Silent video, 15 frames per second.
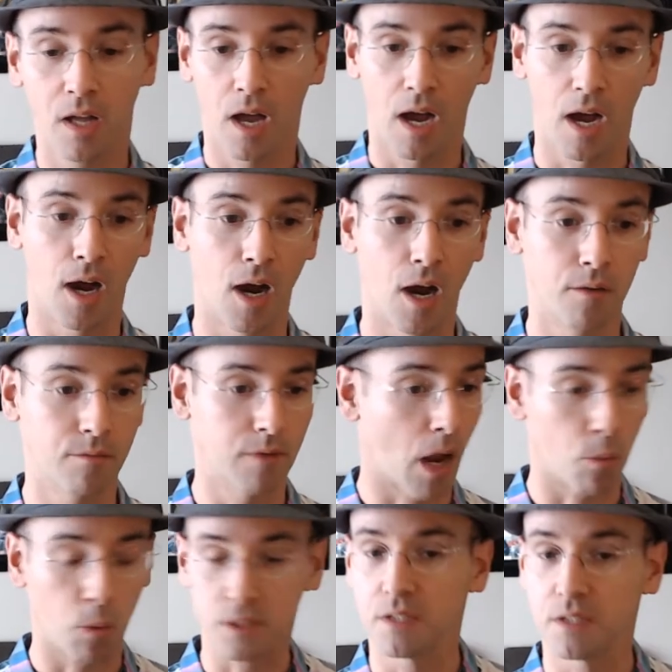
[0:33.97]
I
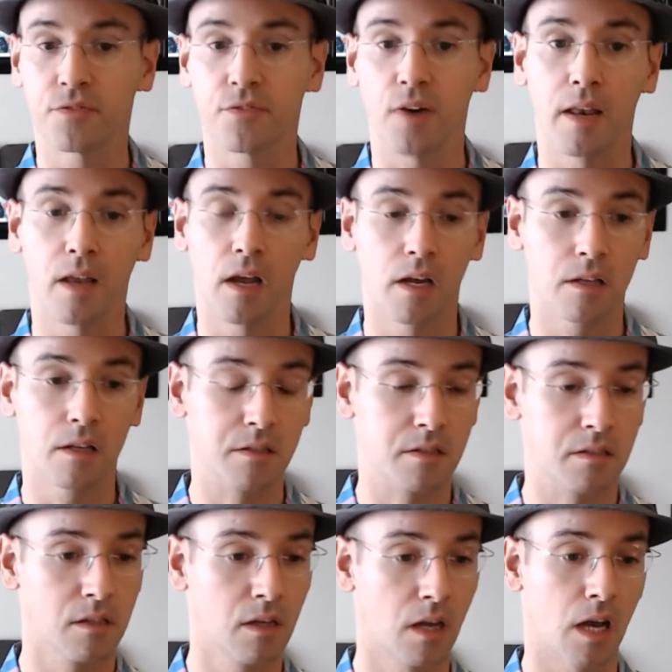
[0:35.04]
worked in
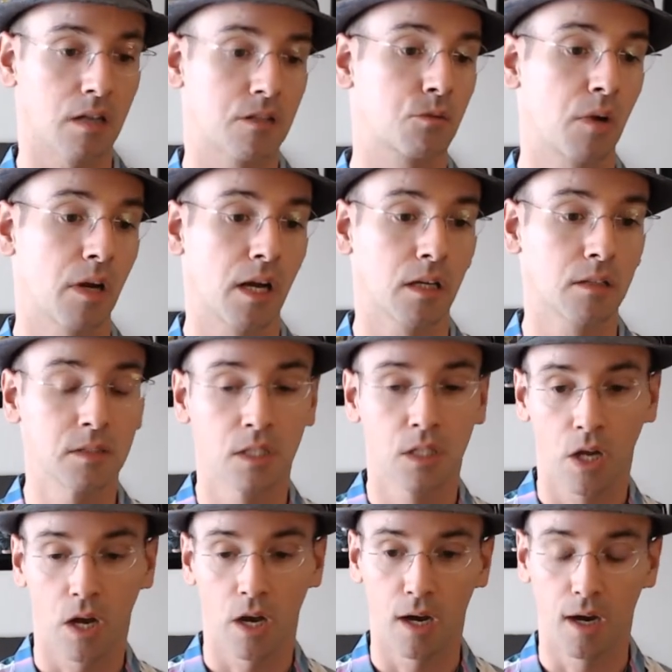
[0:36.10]
finance as well.
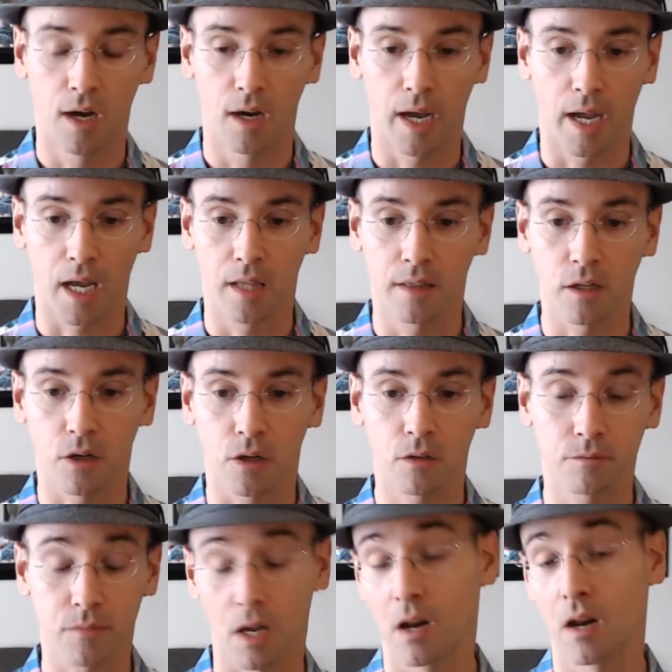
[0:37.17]
And, you know,
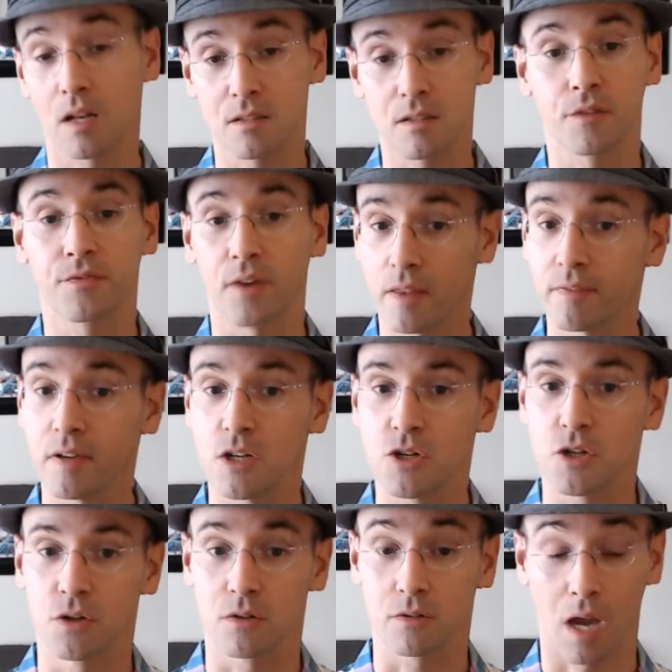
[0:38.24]
lots of
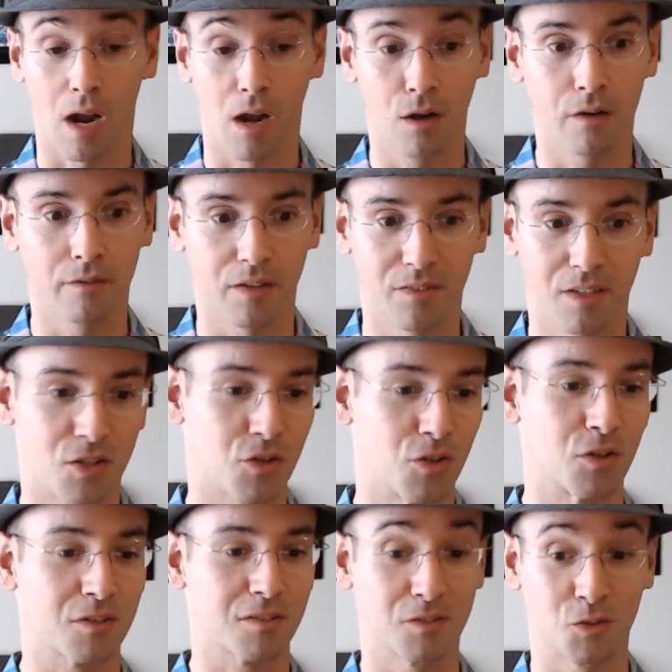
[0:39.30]
adventures. I love
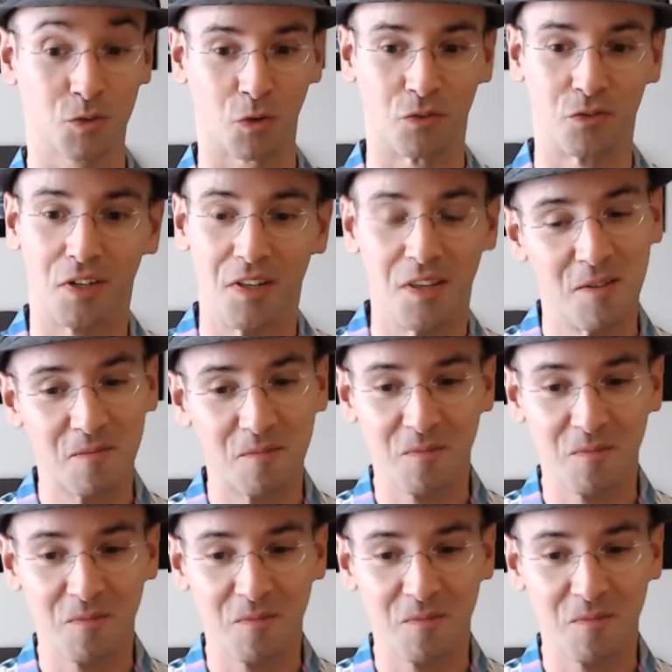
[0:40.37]
adventures. It's so fun.